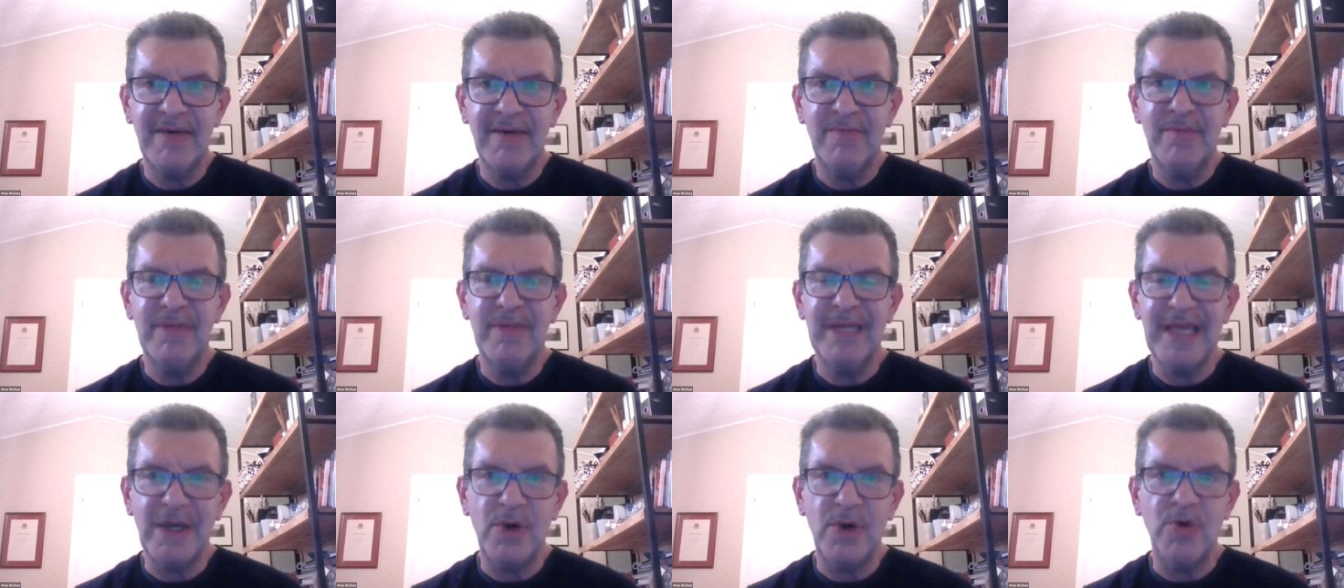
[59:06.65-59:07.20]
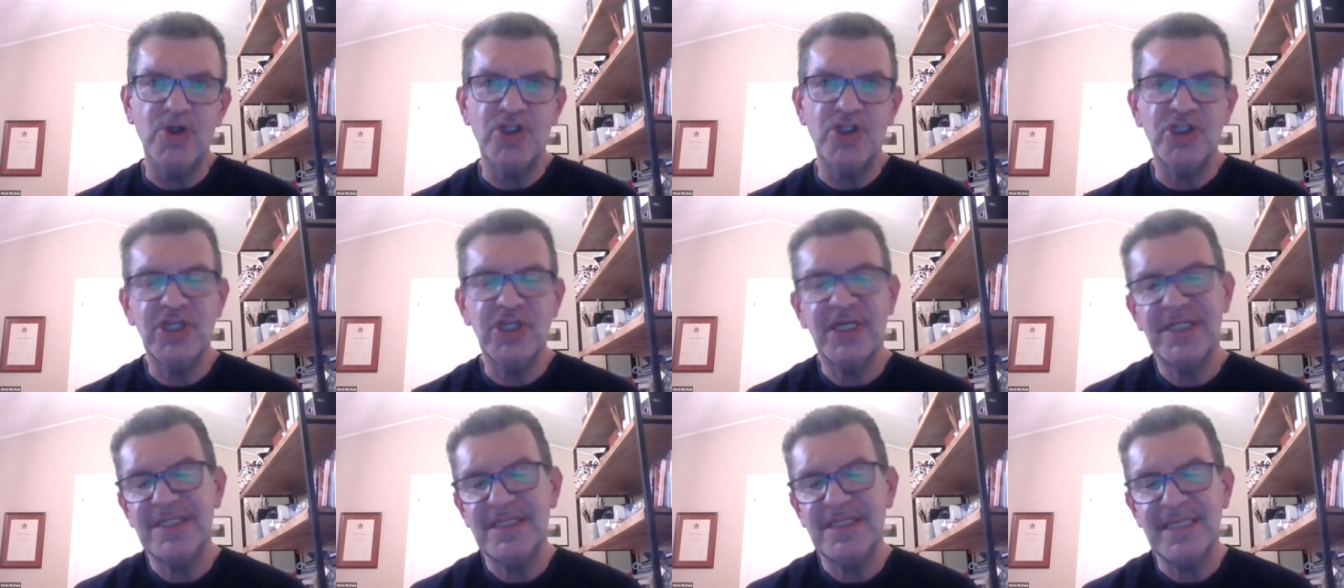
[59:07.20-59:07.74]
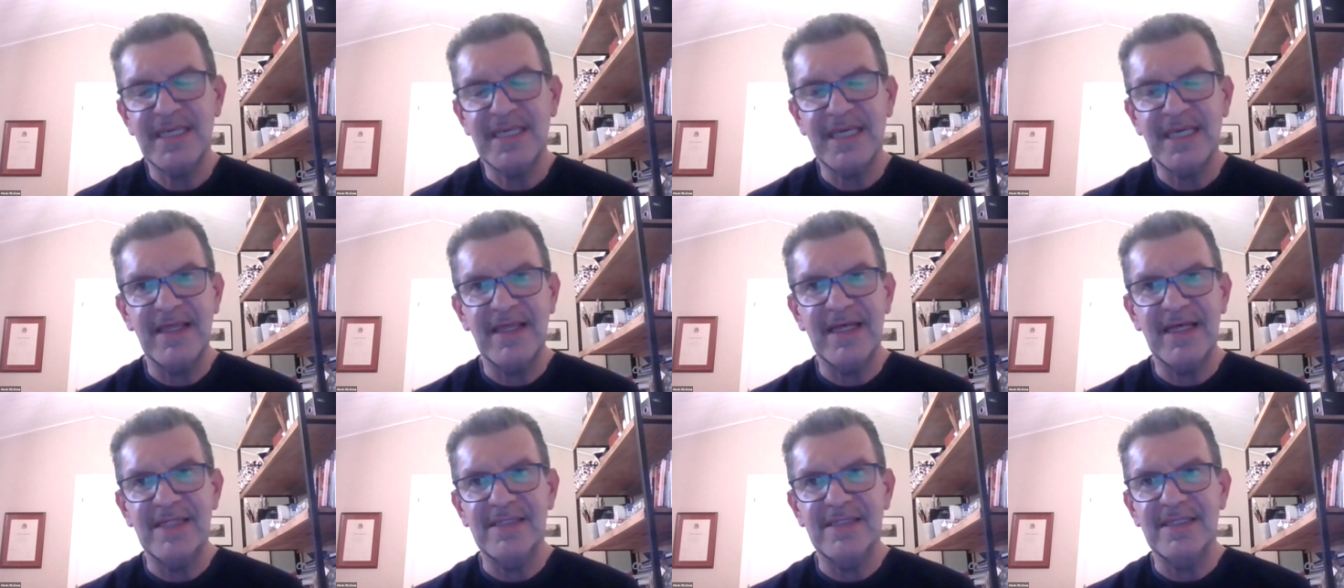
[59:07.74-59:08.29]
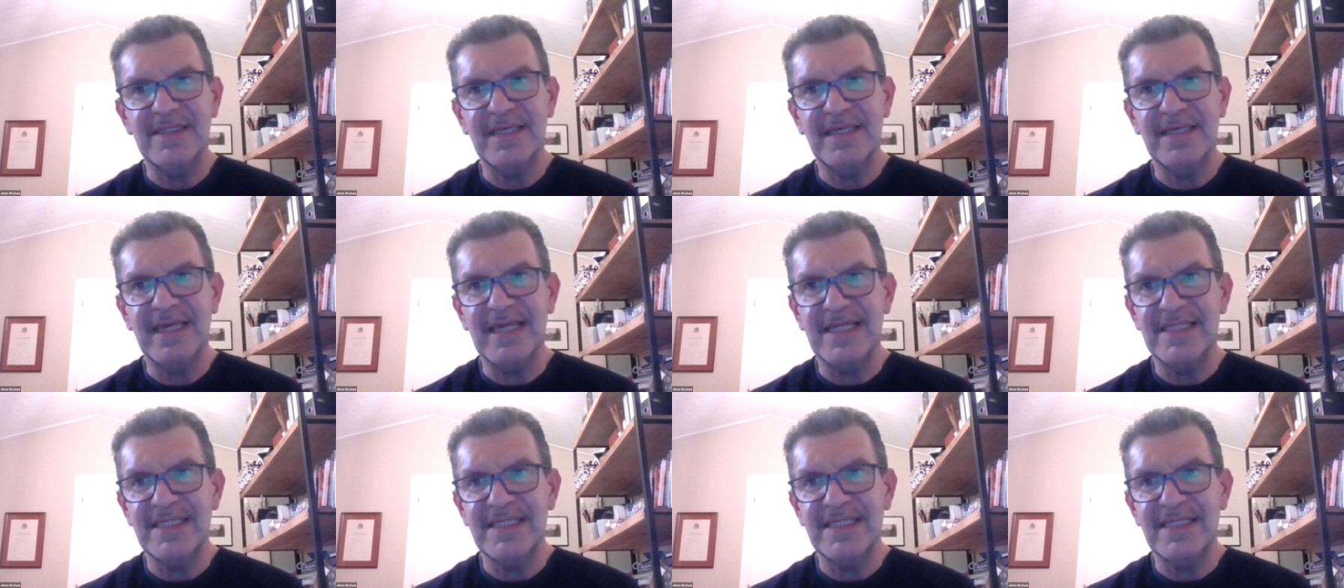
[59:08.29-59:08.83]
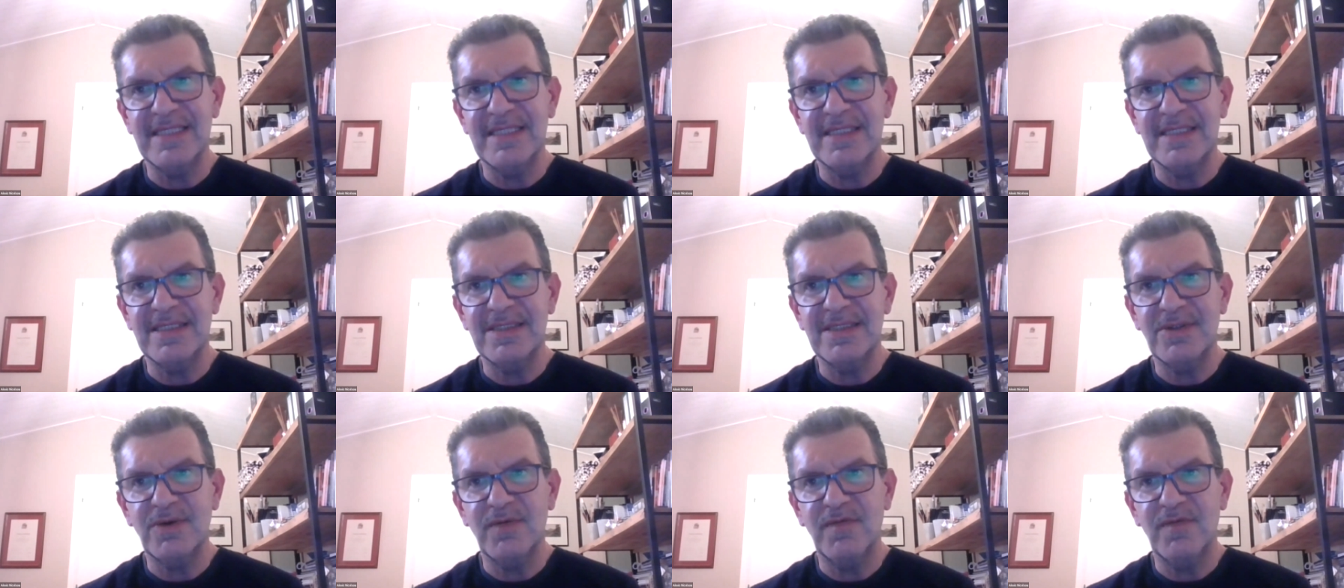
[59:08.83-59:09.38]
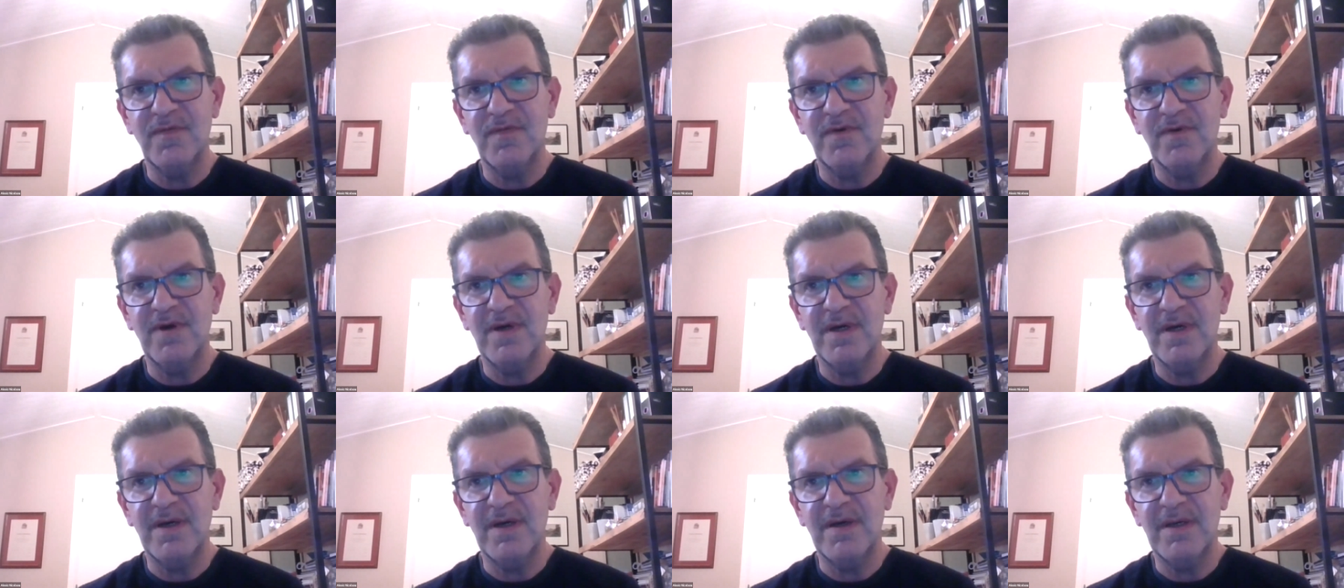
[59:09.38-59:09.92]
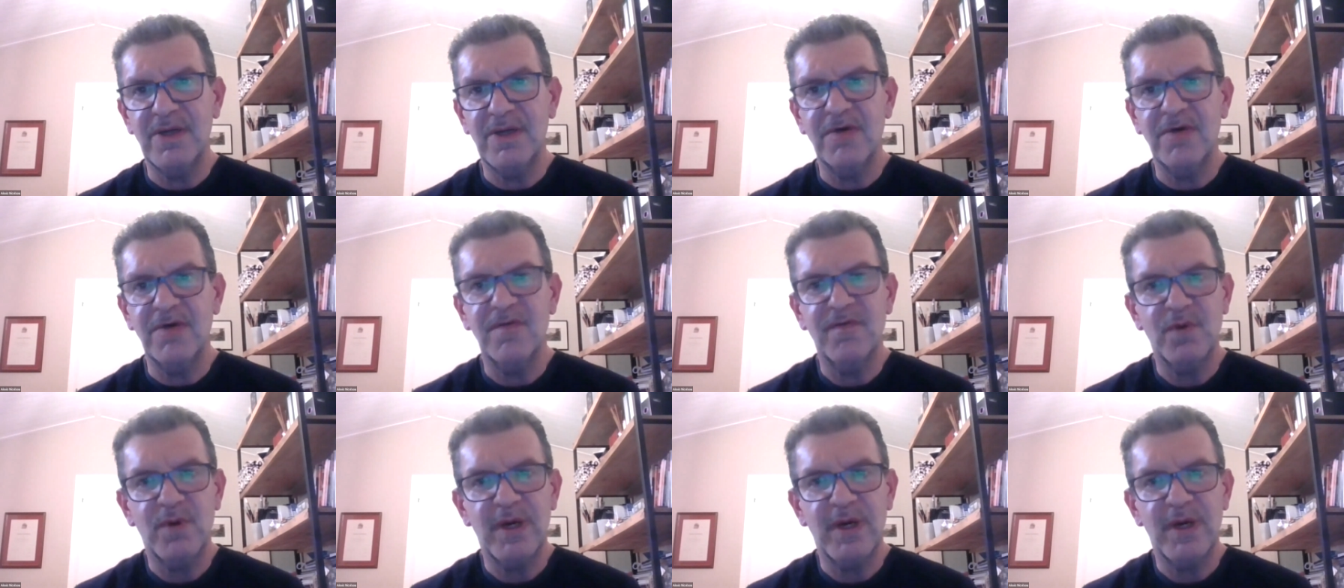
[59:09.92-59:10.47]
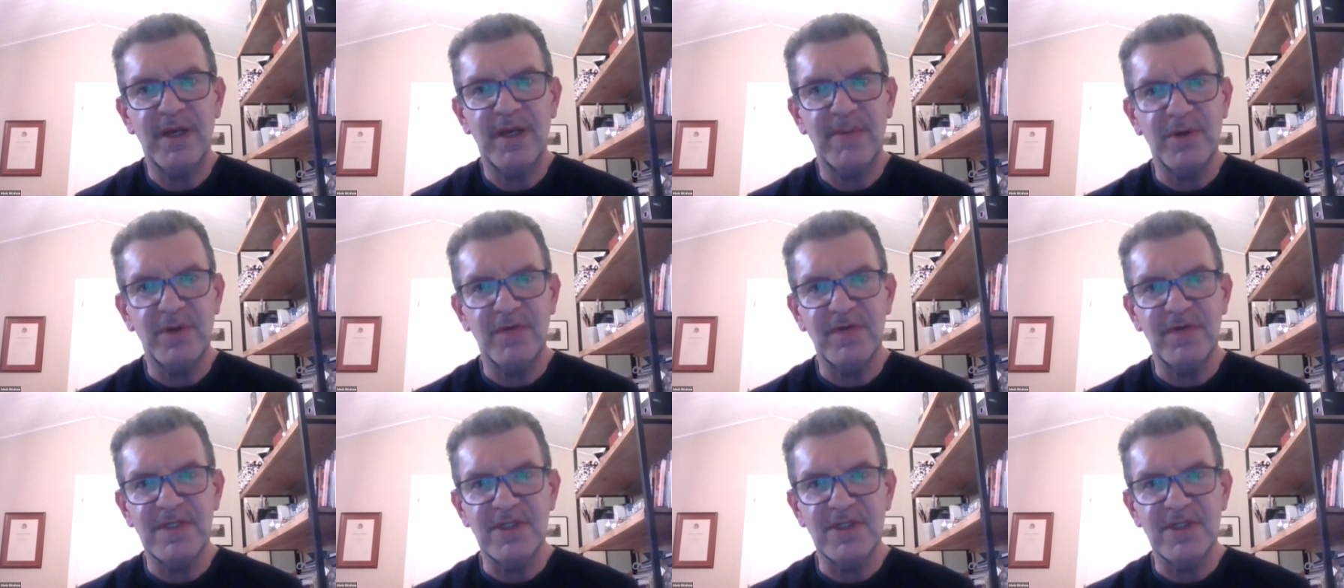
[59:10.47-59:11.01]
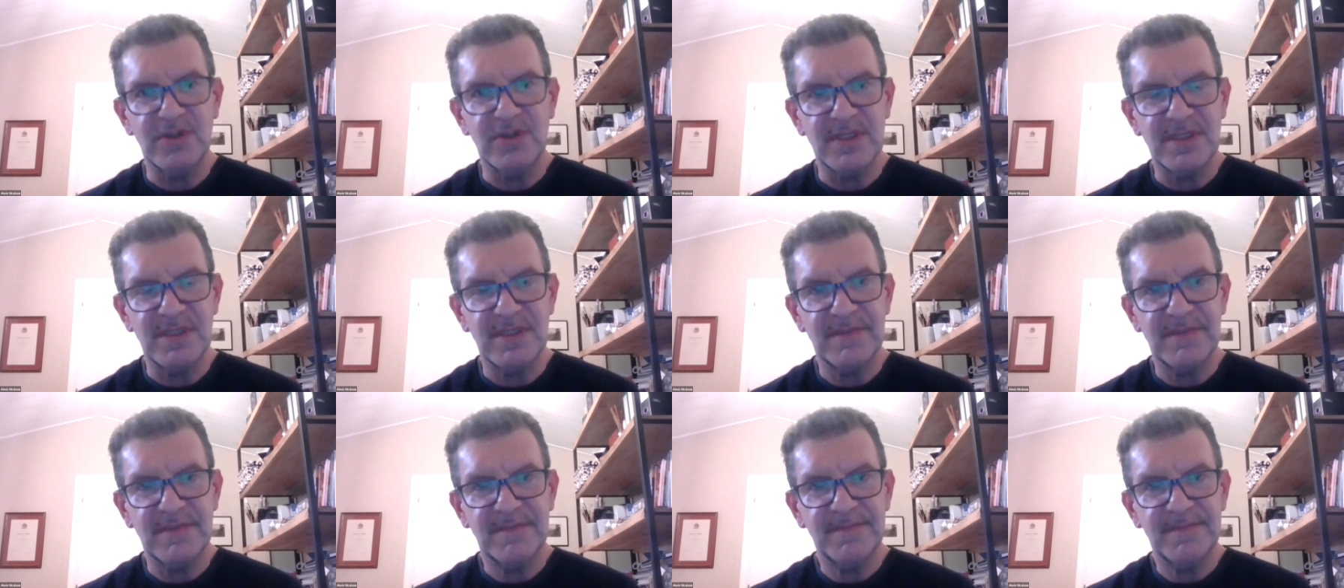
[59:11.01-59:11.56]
negotiating in that instance of of quite a bit of interest.